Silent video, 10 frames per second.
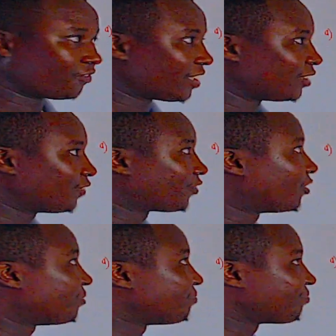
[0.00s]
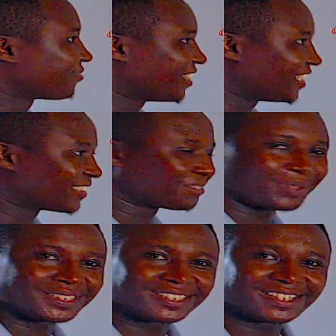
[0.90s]
value from this
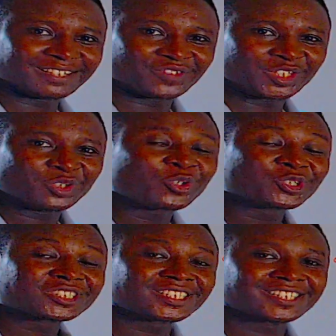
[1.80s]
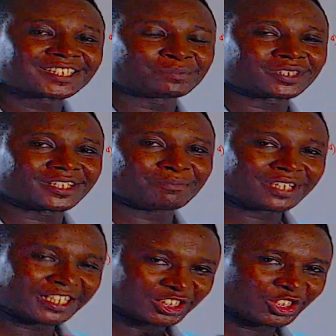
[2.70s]
particular video, consider subscribing
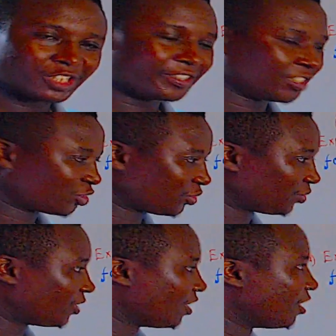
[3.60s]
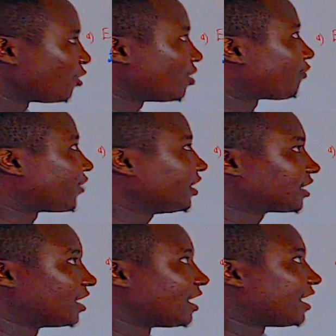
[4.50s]
and sharing to your friends
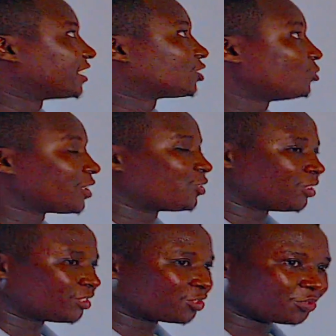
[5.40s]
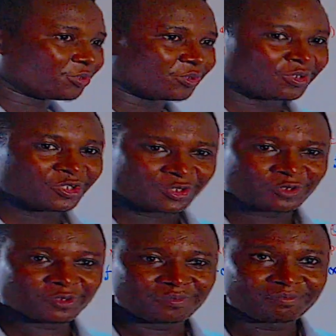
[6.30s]
as we are going to
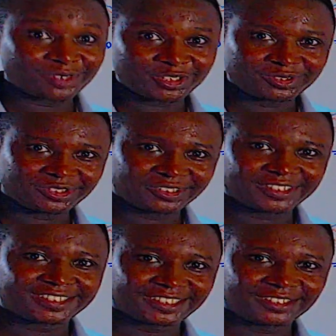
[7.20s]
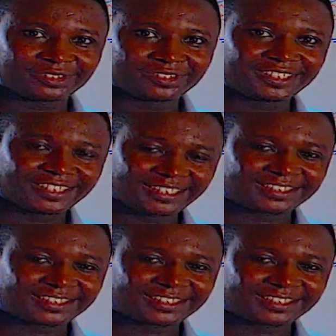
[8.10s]
tutorial. See you then.